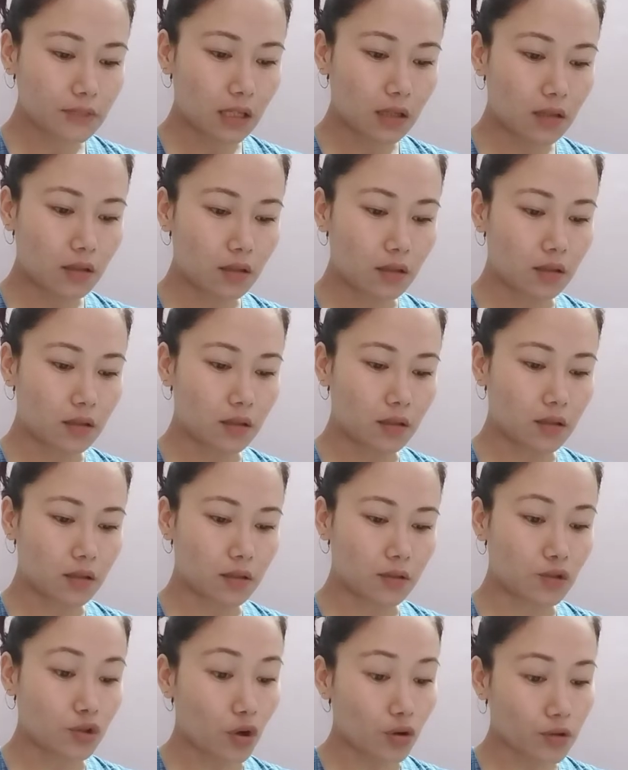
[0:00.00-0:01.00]

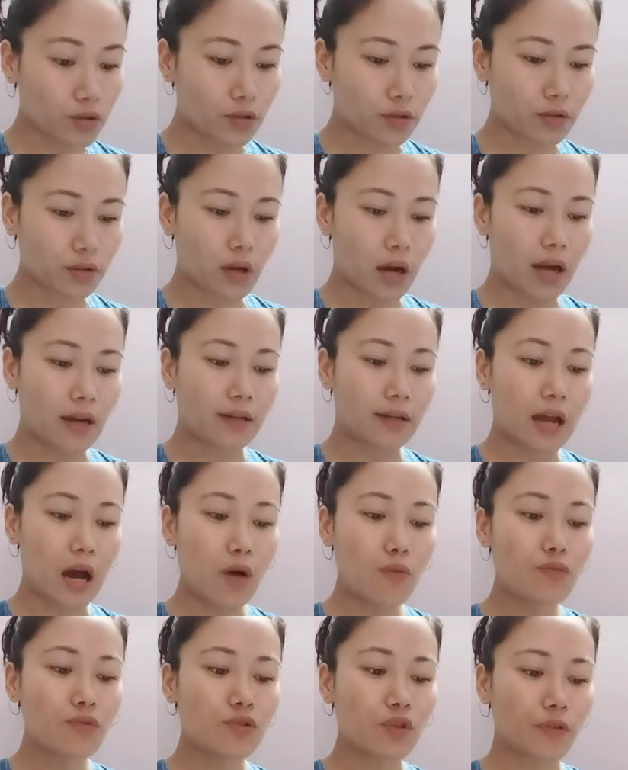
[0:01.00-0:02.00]
daughter are
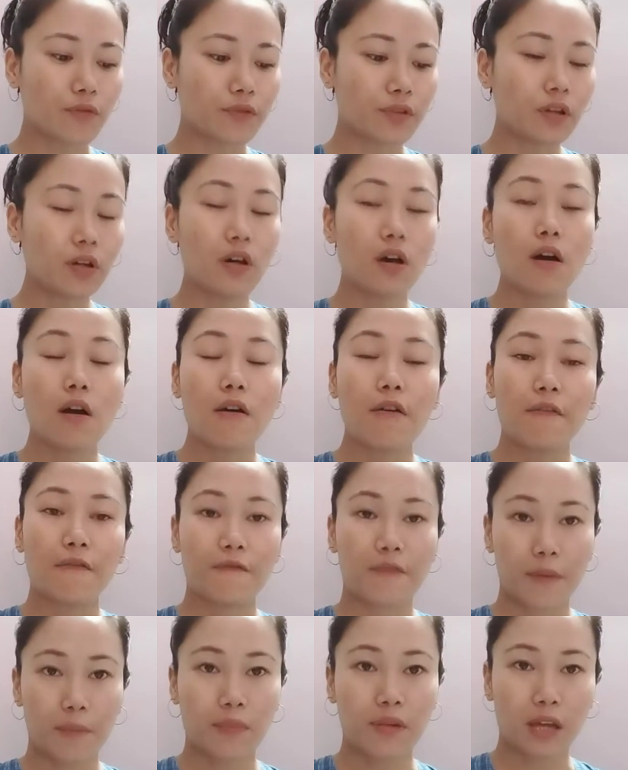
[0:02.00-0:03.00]
nouns of the
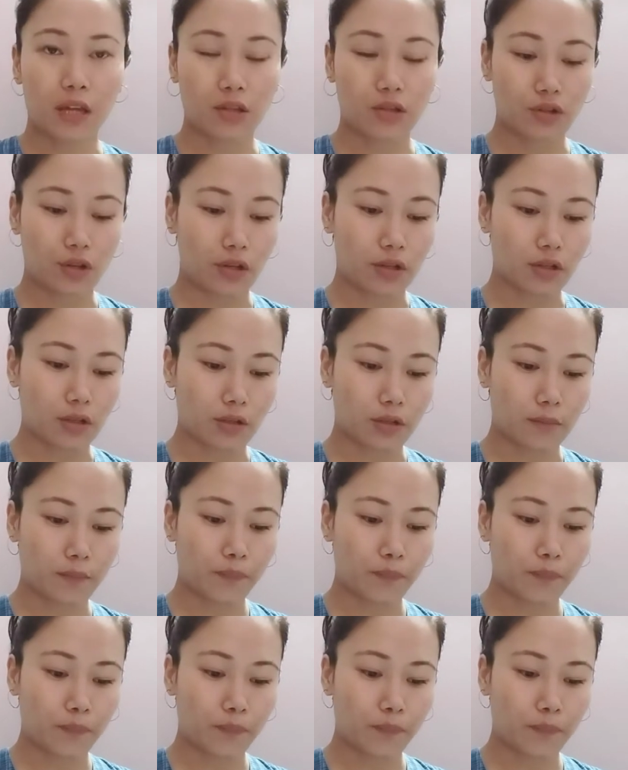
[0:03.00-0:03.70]
feminine gender.